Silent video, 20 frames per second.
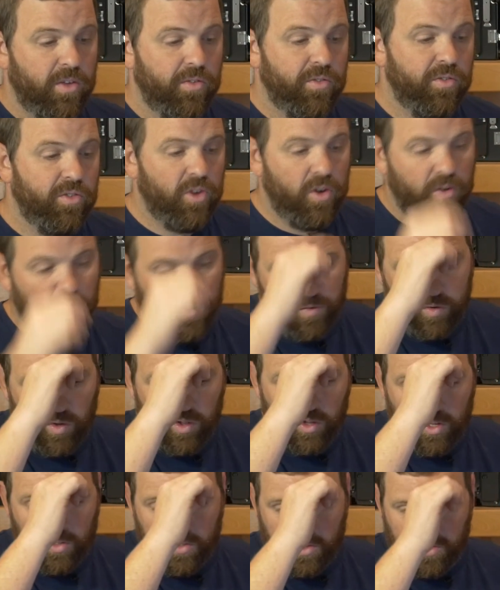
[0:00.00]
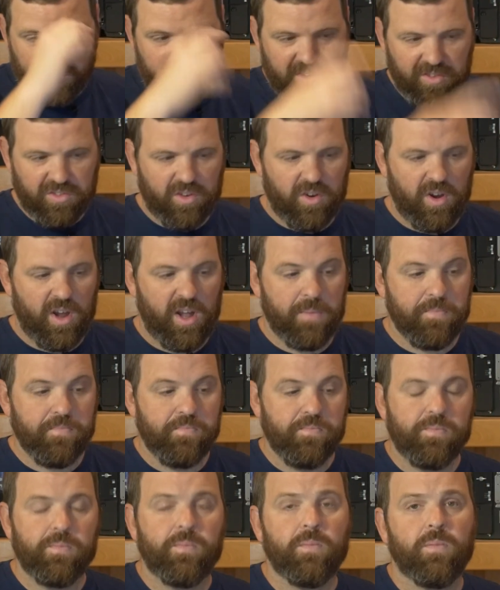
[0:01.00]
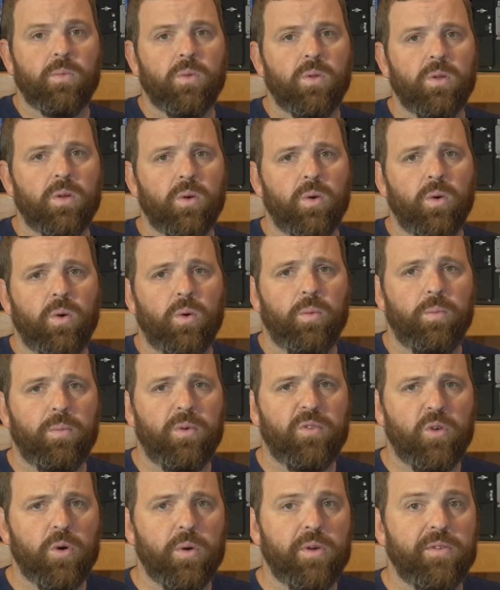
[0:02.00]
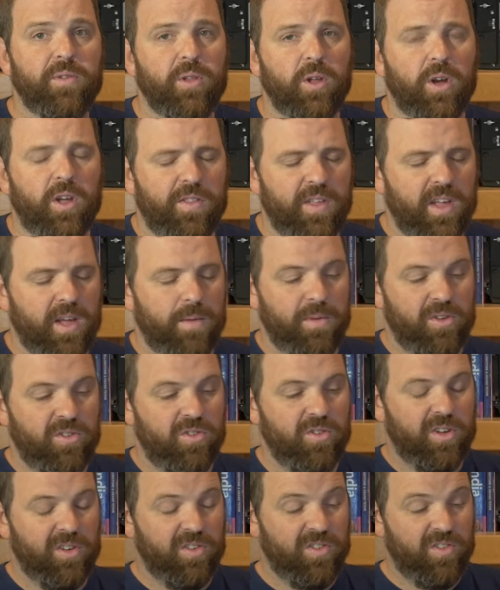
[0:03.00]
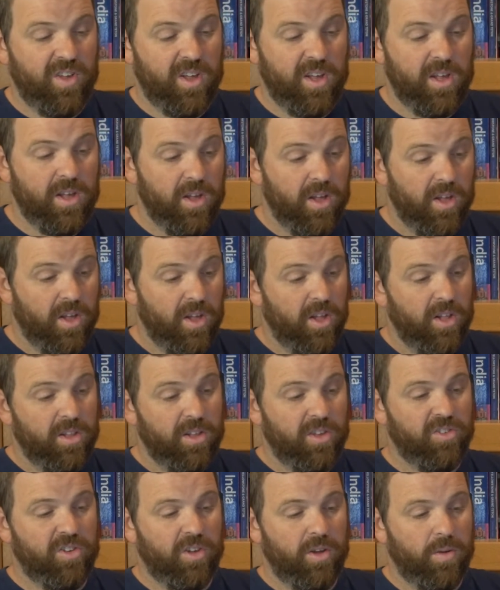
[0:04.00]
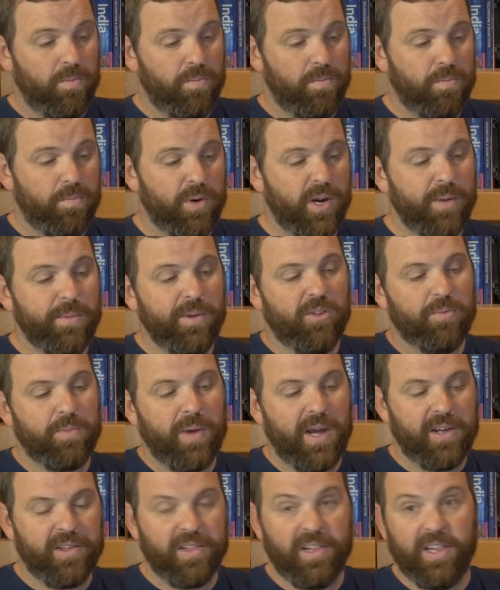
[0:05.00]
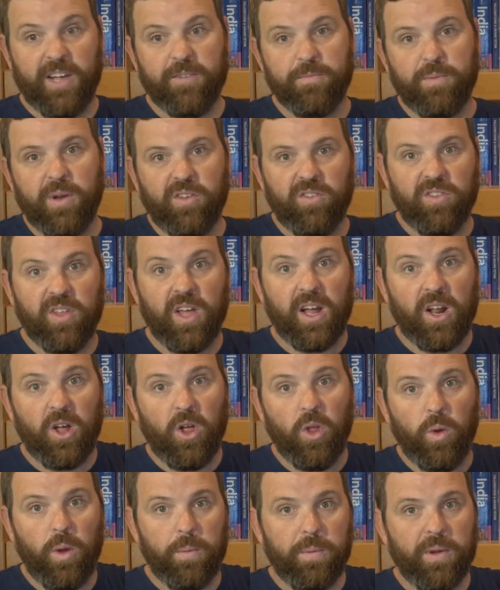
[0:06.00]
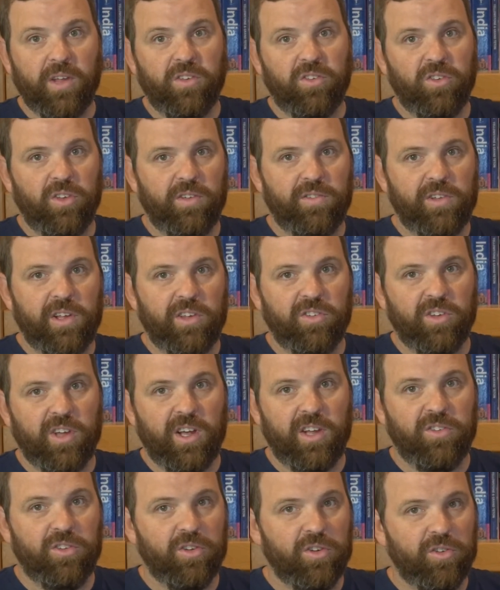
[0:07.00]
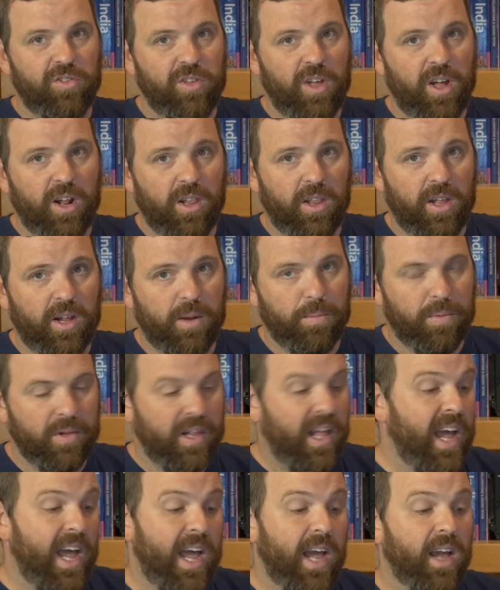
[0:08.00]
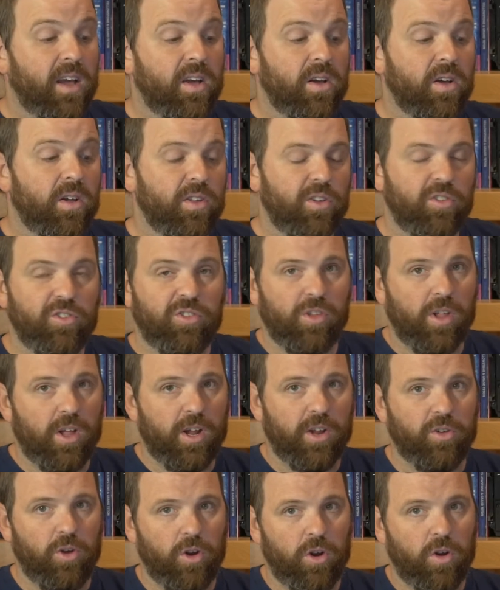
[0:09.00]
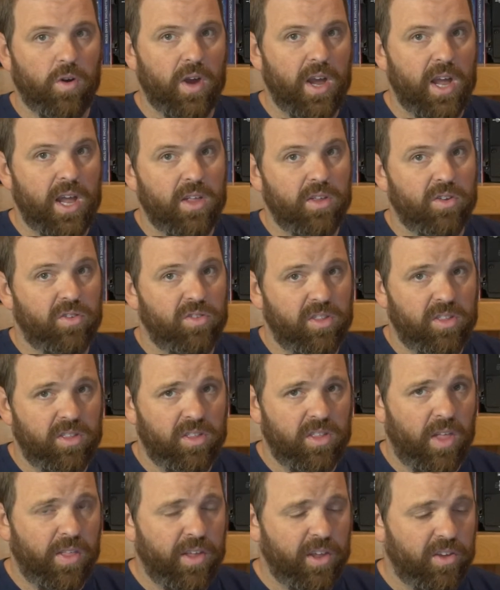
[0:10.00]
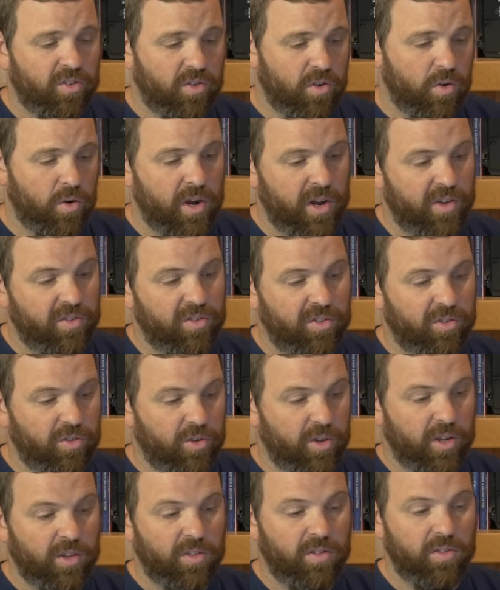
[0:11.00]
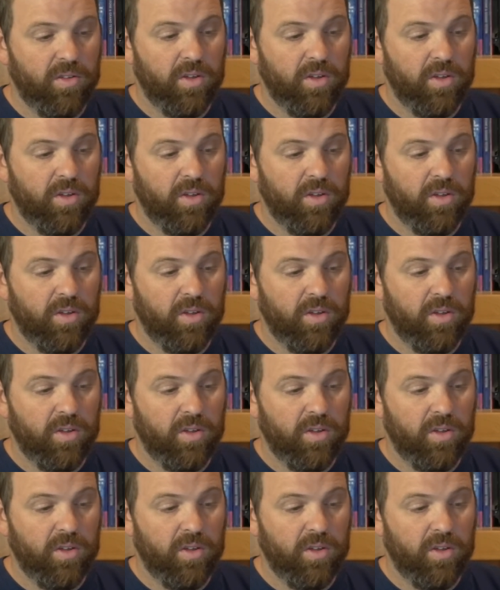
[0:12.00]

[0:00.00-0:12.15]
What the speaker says: So if we look at this histogram, before we even look at the image, you can see there's a pretty big spike on the left, but it's not all the way up against the left-hand side. So there's not a lot of black. There's just a lot of dark gray. Nothing is crushed. There's a lot